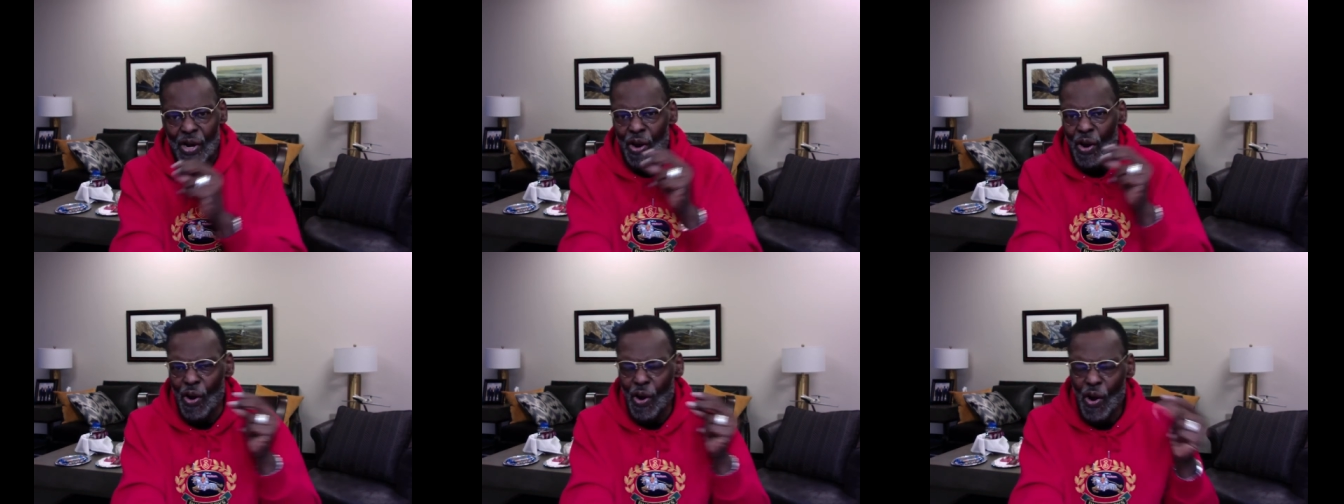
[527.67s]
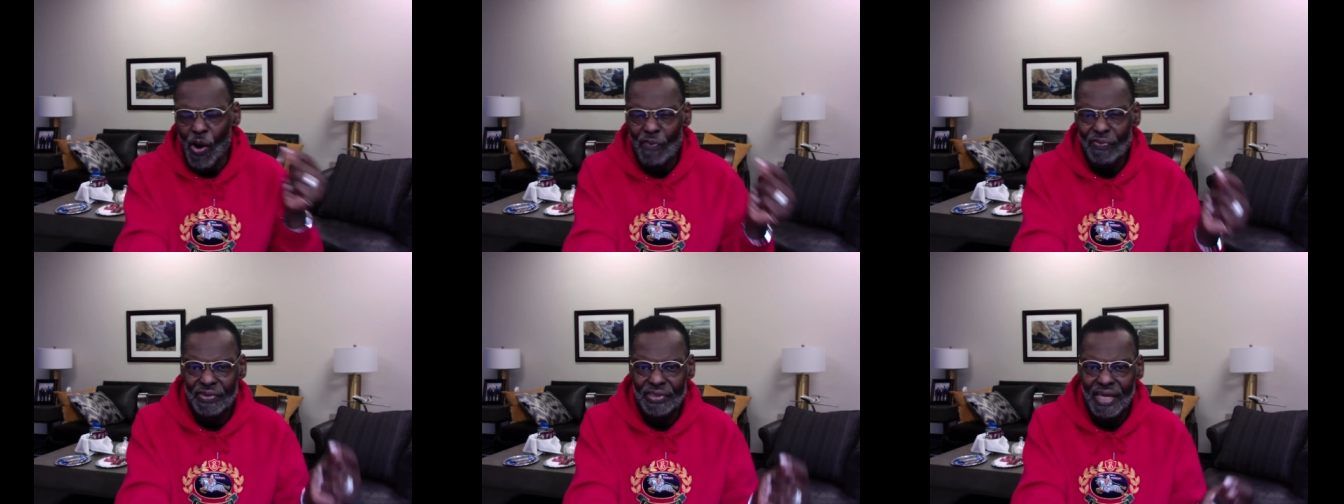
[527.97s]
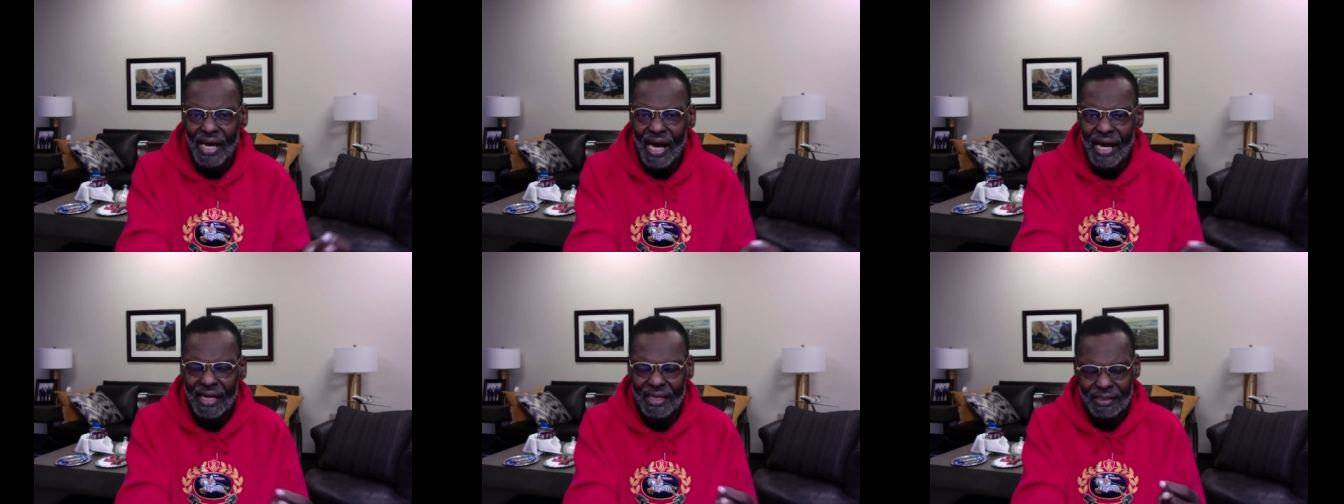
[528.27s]

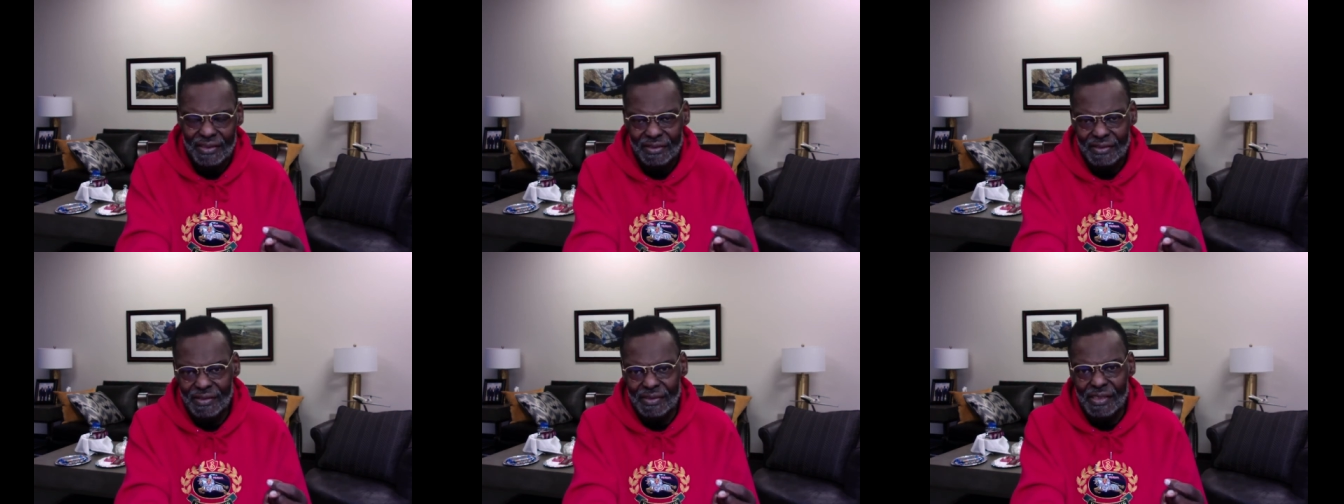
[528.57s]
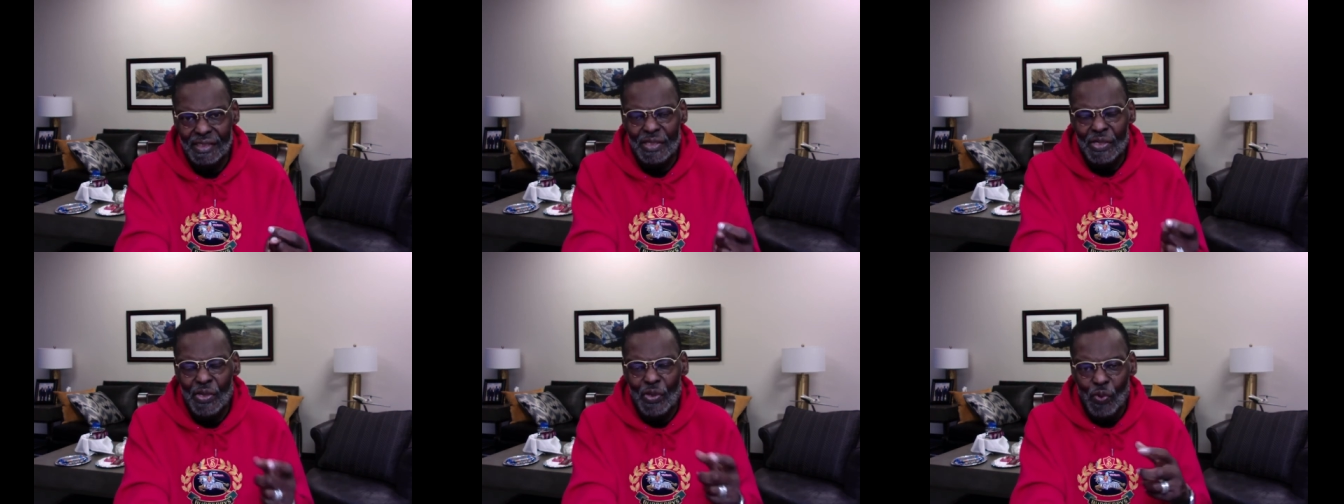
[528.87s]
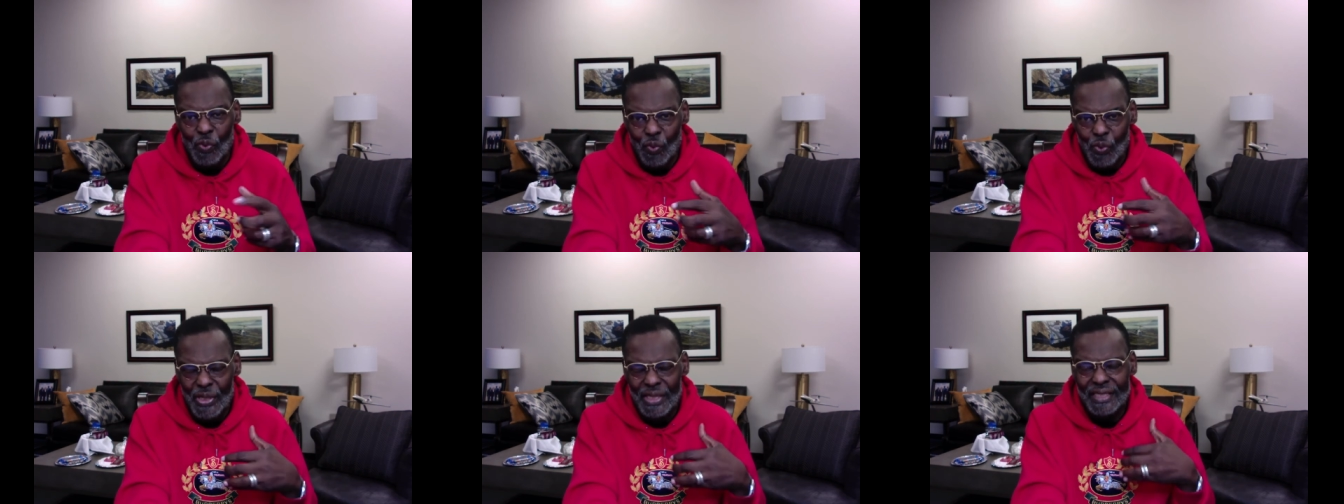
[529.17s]
Overnight,
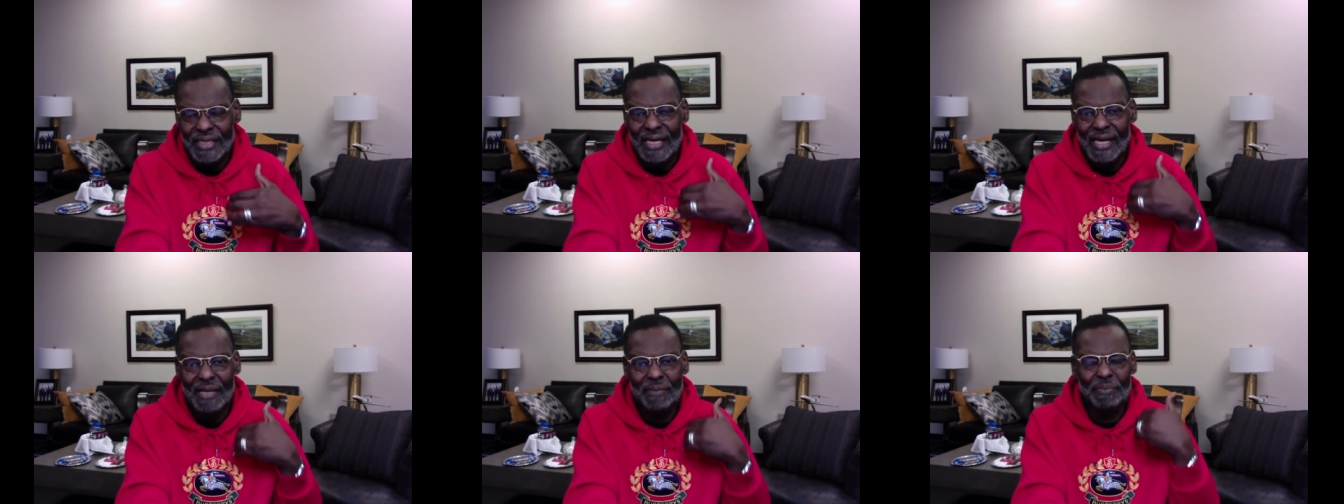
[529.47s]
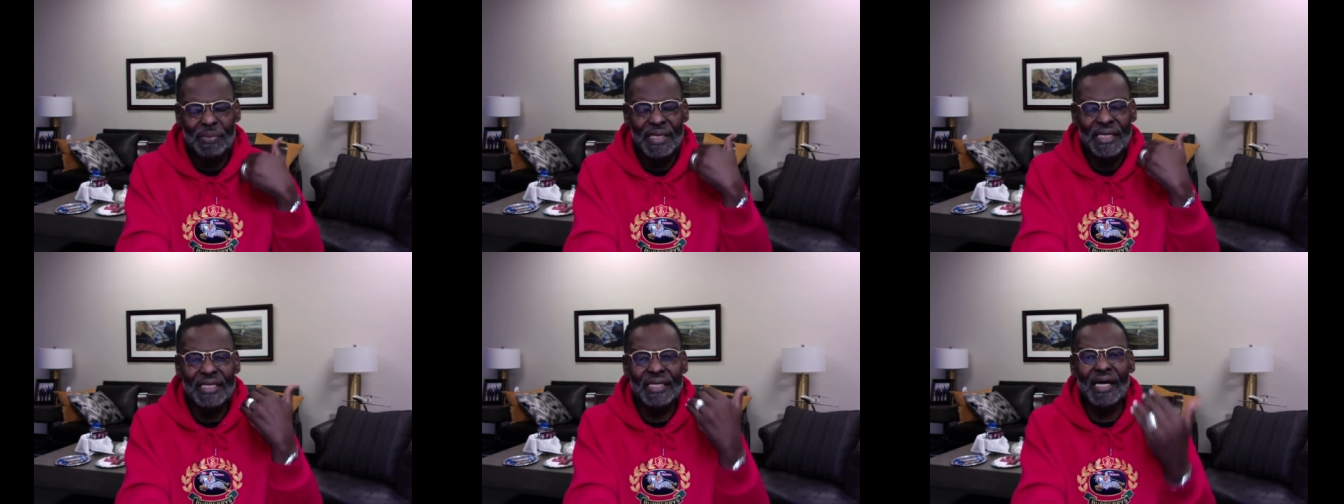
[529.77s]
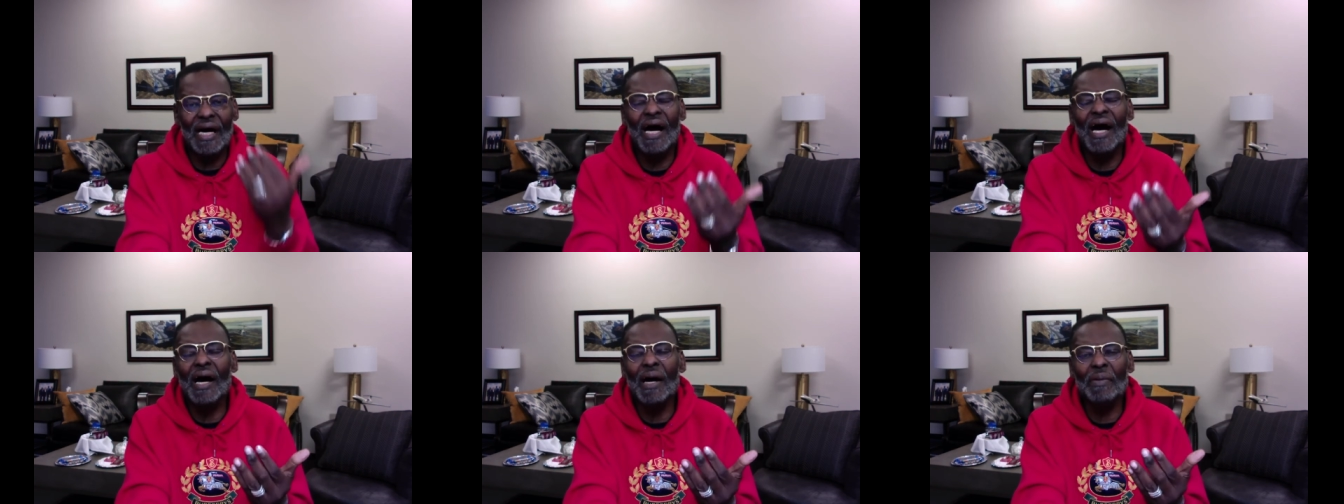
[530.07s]
we can
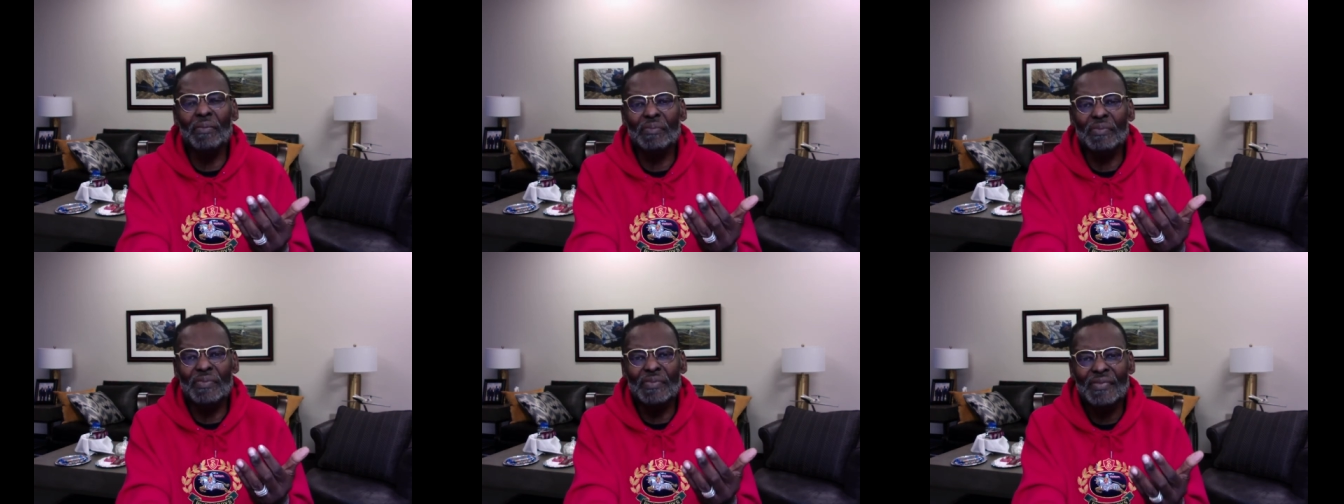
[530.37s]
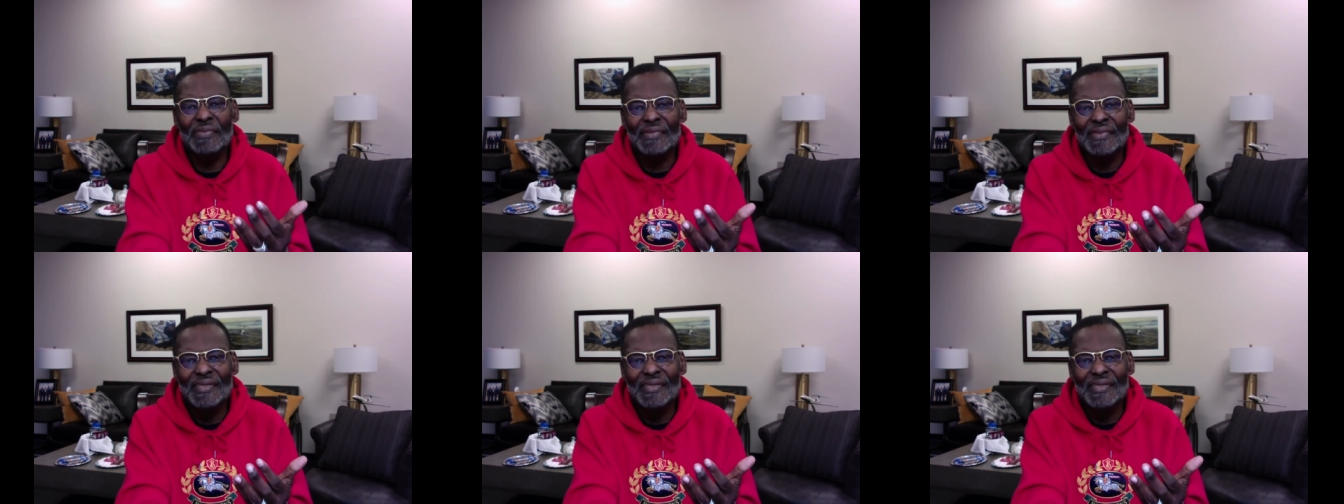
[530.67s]
become